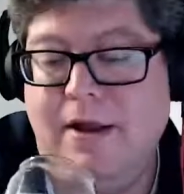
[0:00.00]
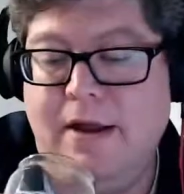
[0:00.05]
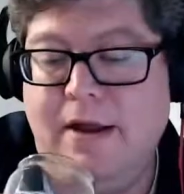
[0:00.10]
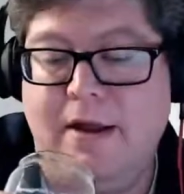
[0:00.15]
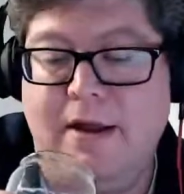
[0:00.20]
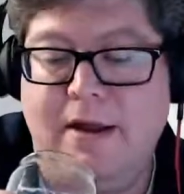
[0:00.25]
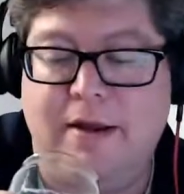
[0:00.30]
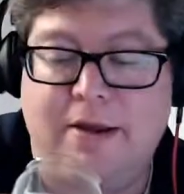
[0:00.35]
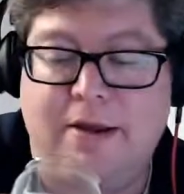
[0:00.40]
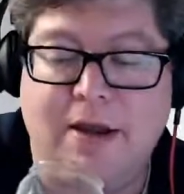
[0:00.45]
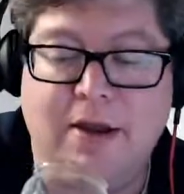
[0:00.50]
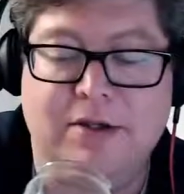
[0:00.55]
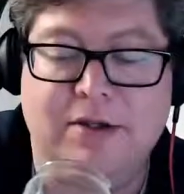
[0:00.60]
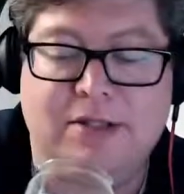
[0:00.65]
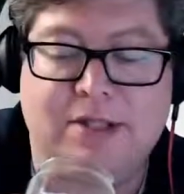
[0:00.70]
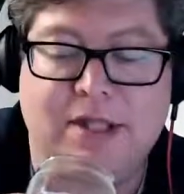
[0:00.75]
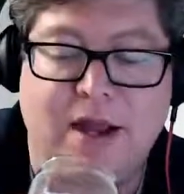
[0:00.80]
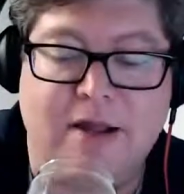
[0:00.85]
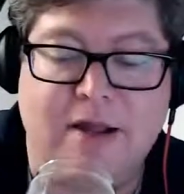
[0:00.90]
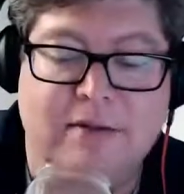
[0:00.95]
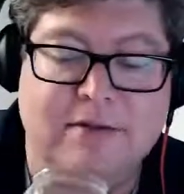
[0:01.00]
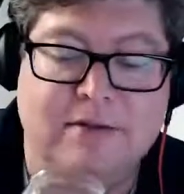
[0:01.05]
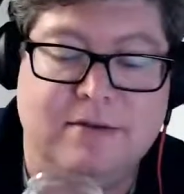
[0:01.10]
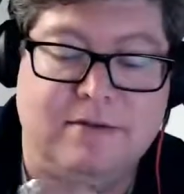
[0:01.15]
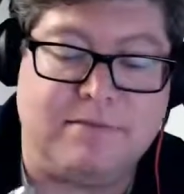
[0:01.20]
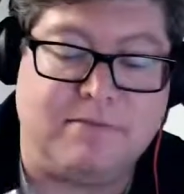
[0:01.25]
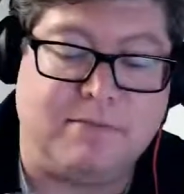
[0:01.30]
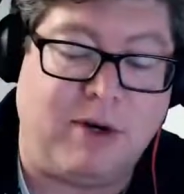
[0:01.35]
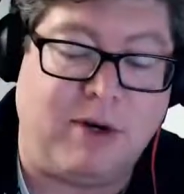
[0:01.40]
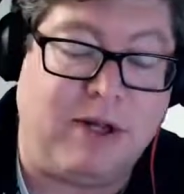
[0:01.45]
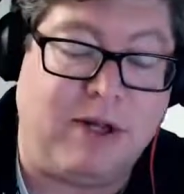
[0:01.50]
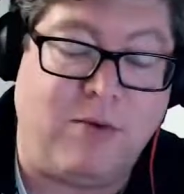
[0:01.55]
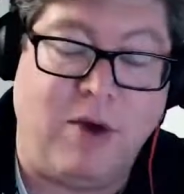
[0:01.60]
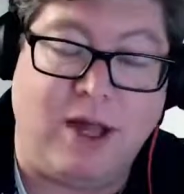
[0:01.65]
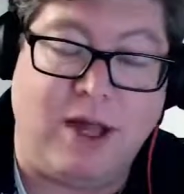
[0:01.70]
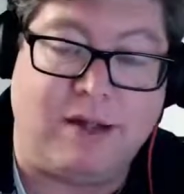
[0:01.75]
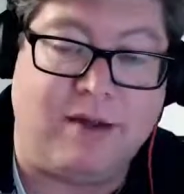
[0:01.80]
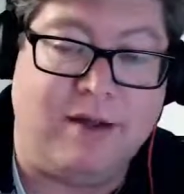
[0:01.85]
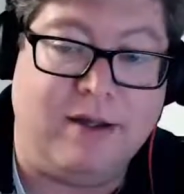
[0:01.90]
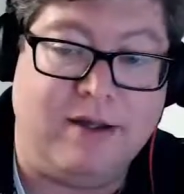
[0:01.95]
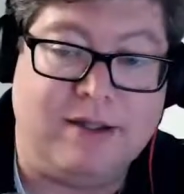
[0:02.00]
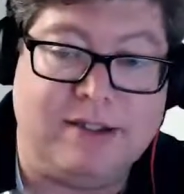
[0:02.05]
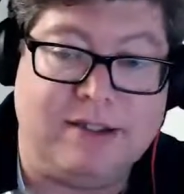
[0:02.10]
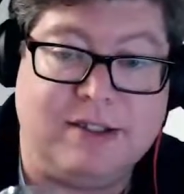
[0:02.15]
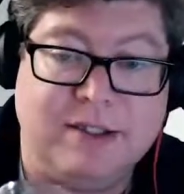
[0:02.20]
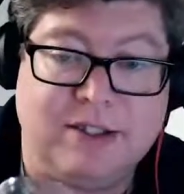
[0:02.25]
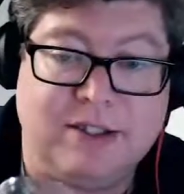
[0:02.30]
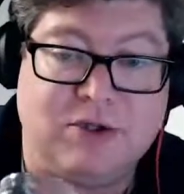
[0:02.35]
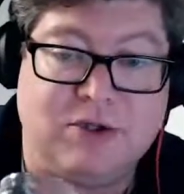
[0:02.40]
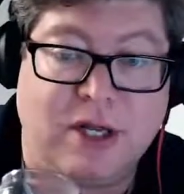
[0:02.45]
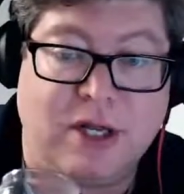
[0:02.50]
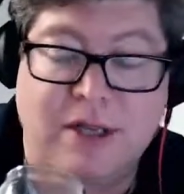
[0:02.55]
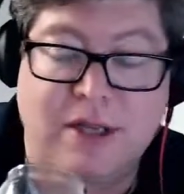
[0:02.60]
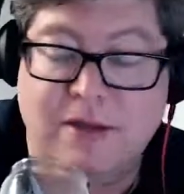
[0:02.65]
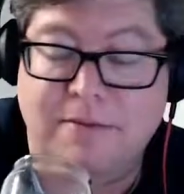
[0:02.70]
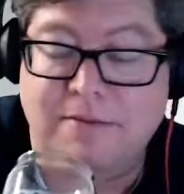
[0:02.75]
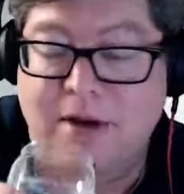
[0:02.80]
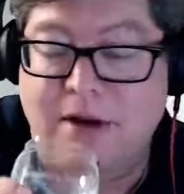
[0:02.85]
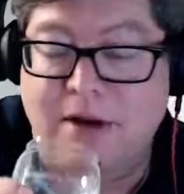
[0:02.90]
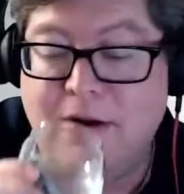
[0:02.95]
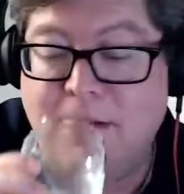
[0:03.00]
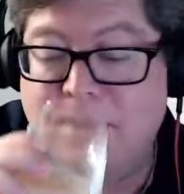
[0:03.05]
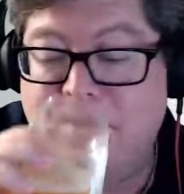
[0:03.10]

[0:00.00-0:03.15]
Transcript: It, it goes down pretty quick. This is a drinking beer.